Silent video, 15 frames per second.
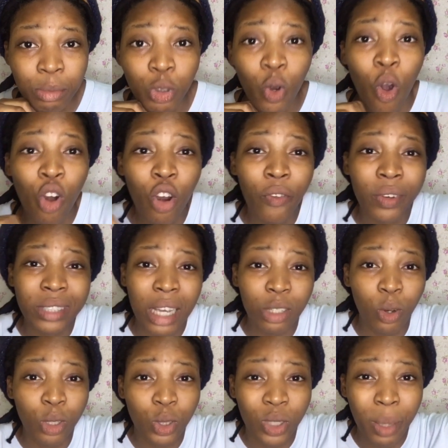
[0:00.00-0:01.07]
So all of us are
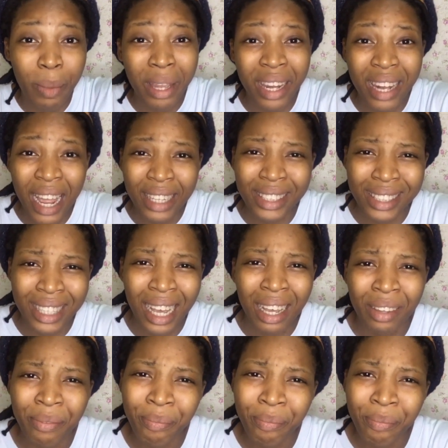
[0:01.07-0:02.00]
going to remain in Nigeria.